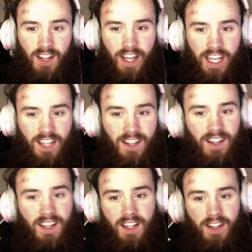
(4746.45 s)
Like
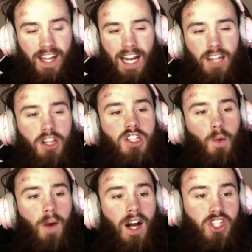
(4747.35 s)
I used
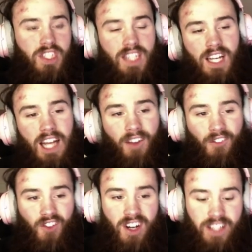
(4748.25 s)
to watch
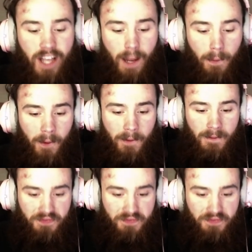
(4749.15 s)
C-Day, for example.